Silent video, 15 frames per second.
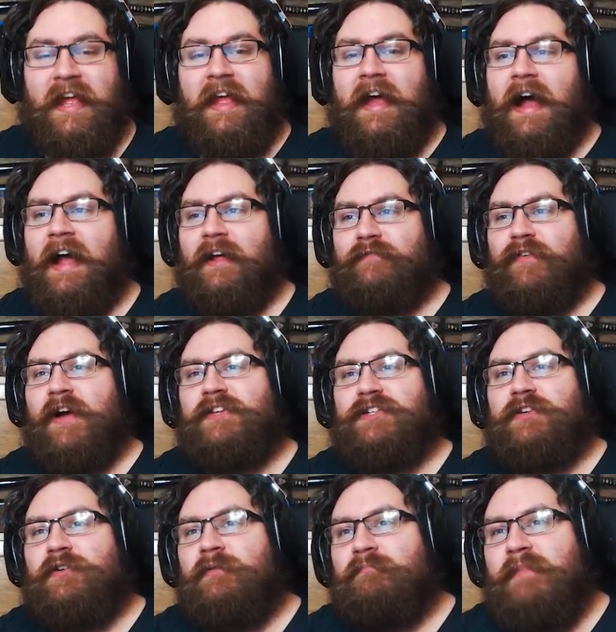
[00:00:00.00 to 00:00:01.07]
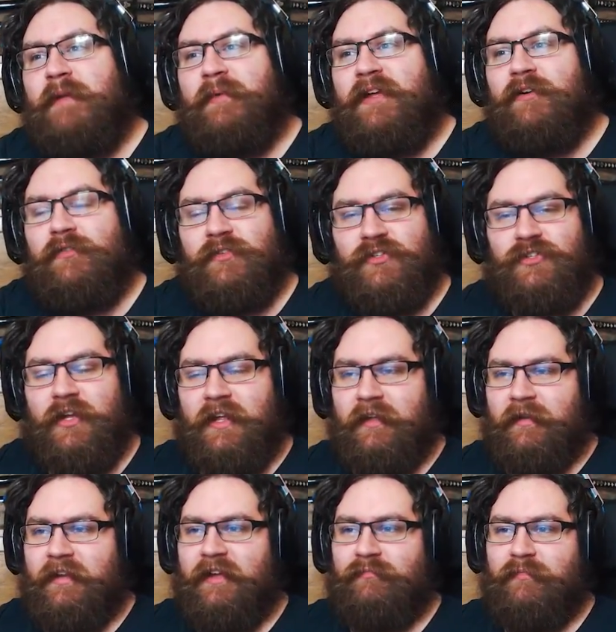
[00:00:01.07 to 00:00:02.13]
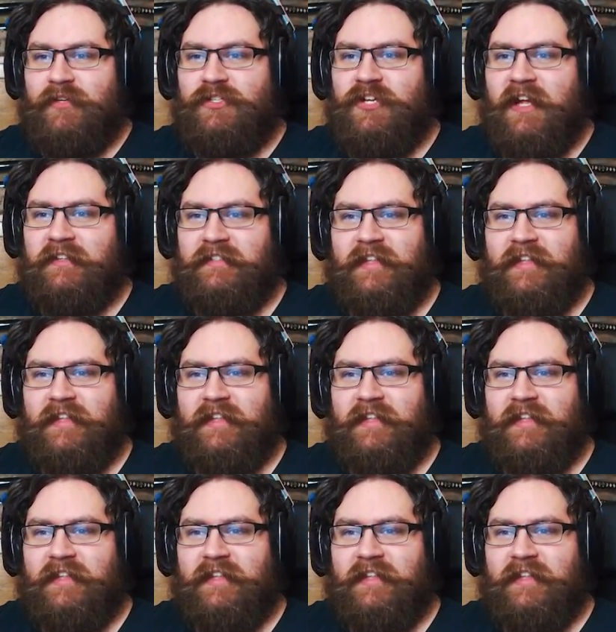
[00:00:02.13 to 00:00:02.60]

I advise you maybe go and give them a chance.